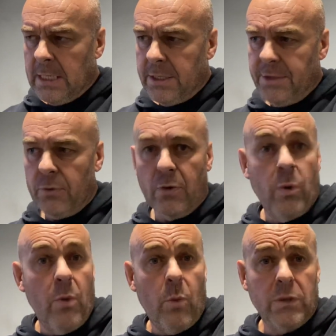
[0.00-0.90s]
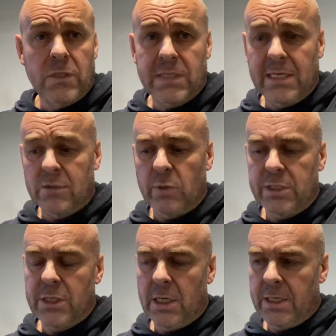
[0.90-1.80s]
They do the 116,
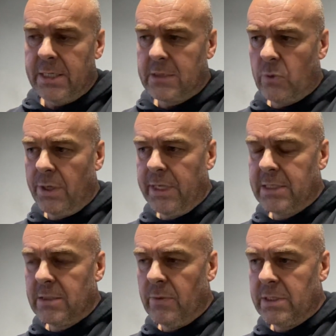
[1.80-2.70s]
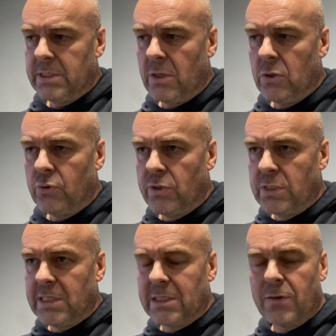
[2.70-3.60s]
which this one is, which is
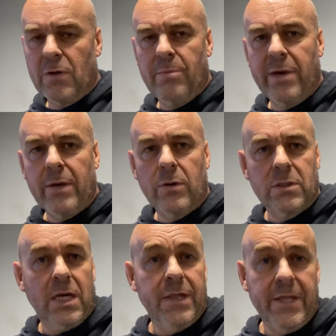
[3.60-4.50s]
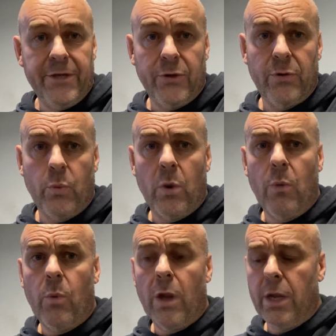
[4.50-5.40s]
163 brake horse, and then they do the
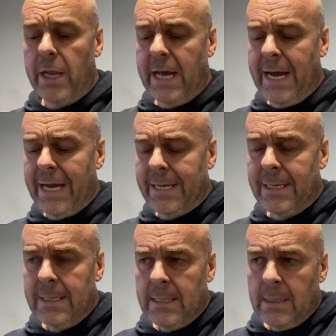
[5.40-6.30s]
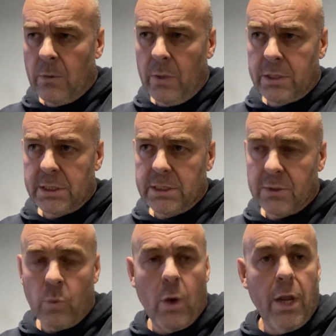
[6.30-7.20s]
119, which is
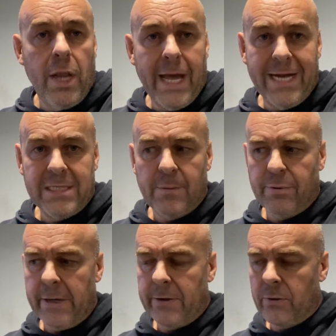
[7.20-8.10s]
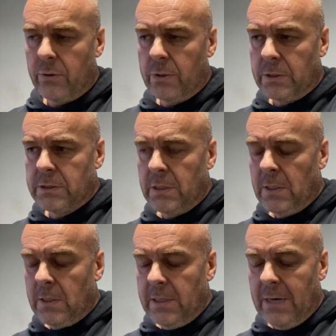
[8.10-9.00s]
the 190 brake horse.
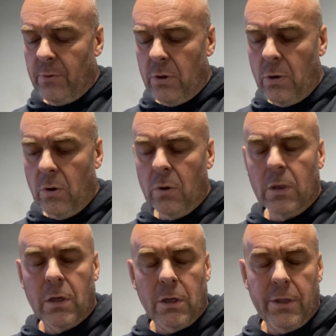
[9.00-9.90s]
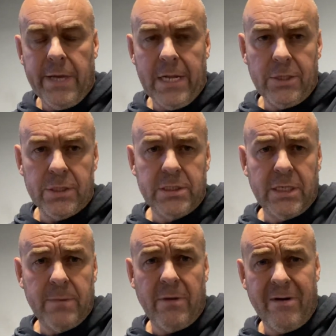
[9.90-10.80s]
Now all the engines in
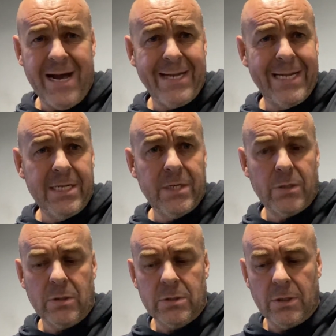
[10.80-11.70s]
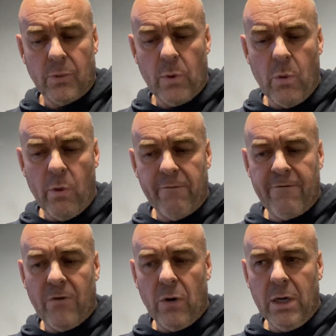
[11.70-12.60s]
them are identical, so the
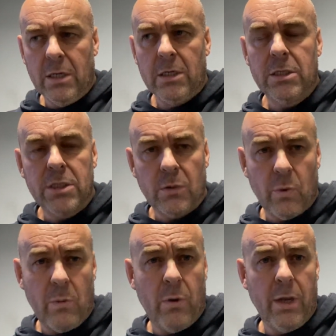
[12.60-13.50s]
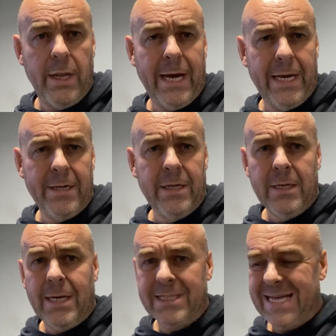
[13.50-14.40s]
114 to the 119
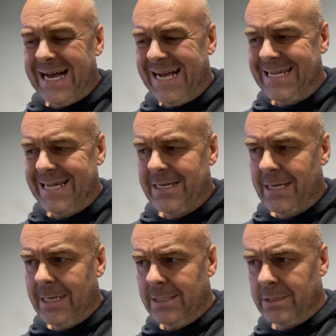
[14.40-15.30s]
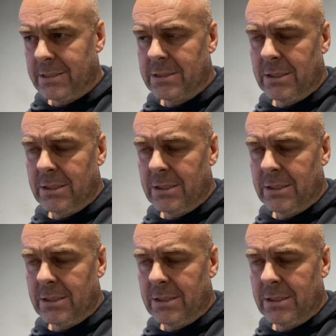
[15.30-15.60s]
is identical engines.